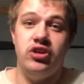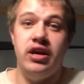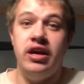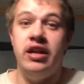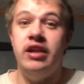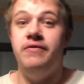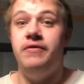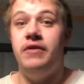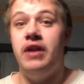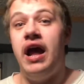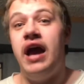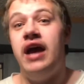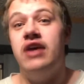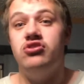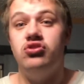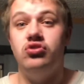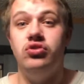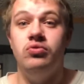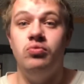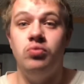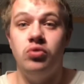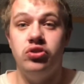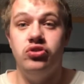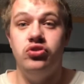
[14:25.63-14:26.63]
and if it actually
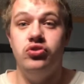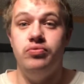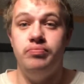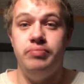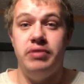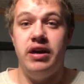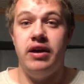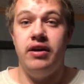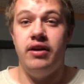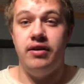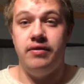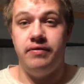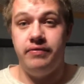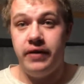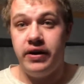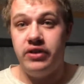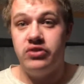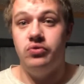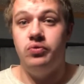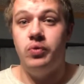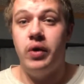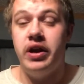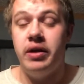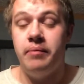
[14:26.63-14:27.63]
were to be an
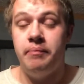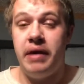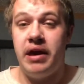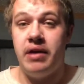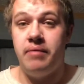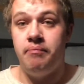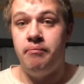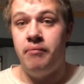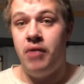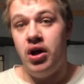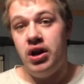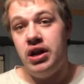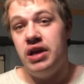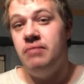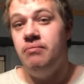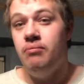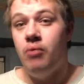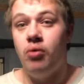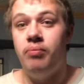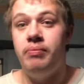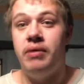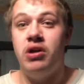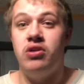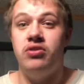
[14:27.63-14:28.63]
effective way to make money
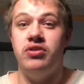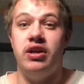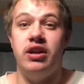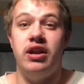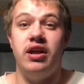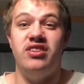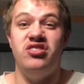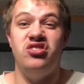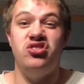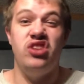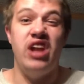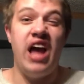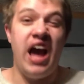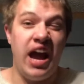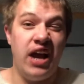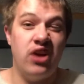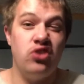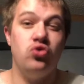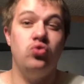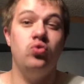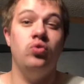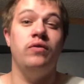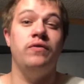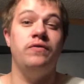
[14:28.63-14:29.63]
more better than an
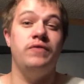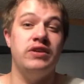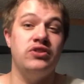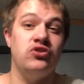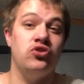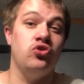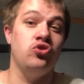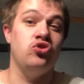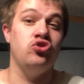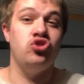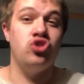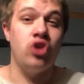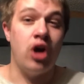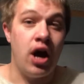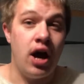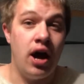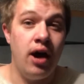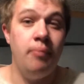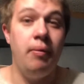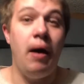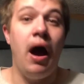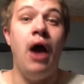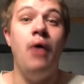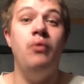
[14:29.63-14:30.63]
actual physical
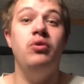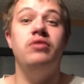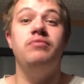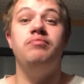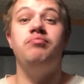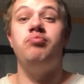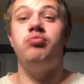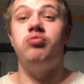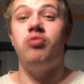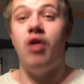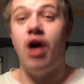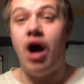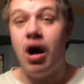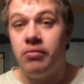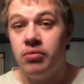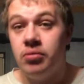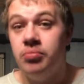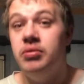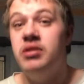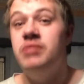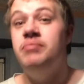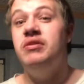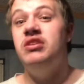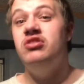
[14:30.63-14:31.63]
job, I would have
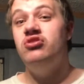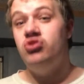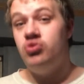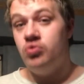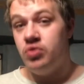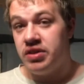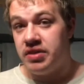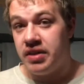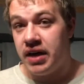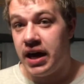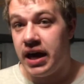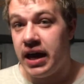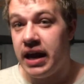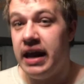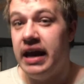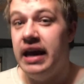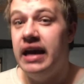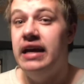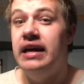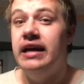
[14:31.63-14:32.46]
probably been doing that.